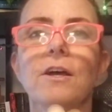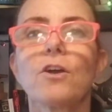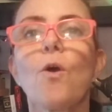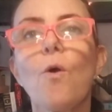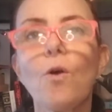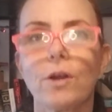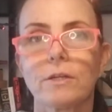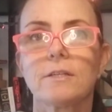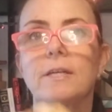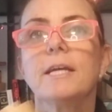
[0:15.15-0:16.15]

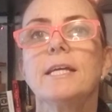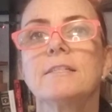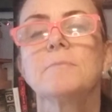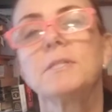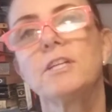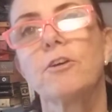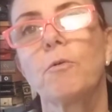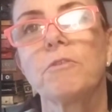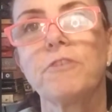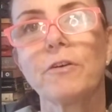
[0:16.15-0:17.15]
Cork is a material
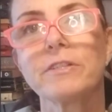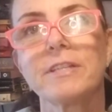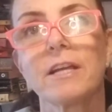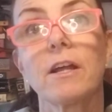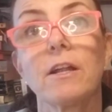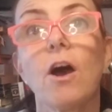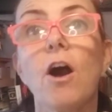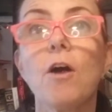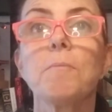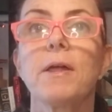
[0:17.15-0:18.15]
we're focusing on
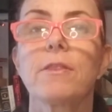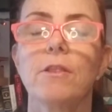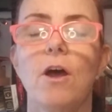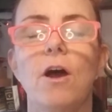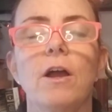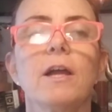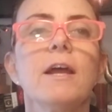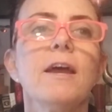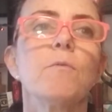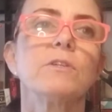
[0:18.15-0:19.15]
all month long.
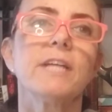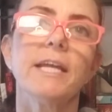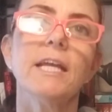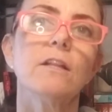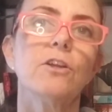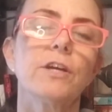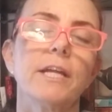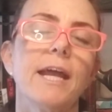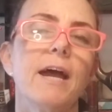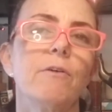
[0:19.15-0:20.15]
We're taking a look
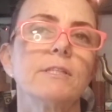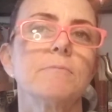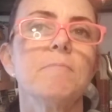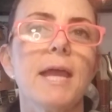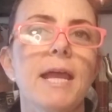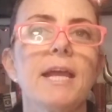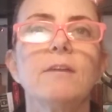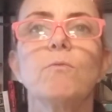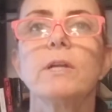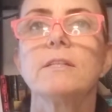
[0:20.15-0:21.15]
at how it's
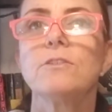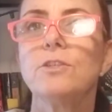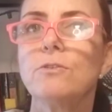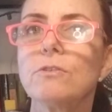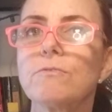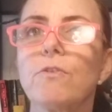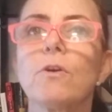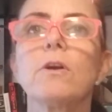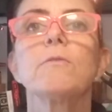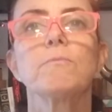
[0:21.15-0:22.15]
made, what it's used
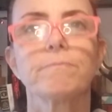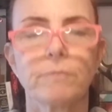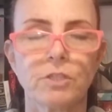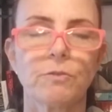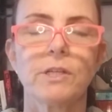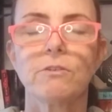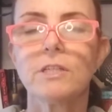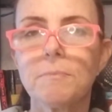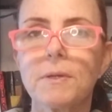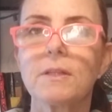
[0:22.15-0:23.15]
for, which we know
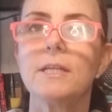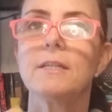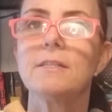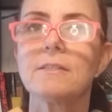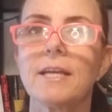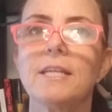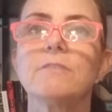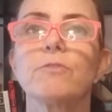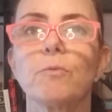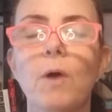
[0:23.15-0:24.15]
typically in this case
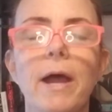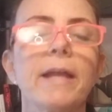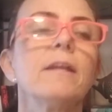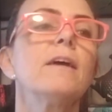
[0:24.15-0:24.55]
for wine,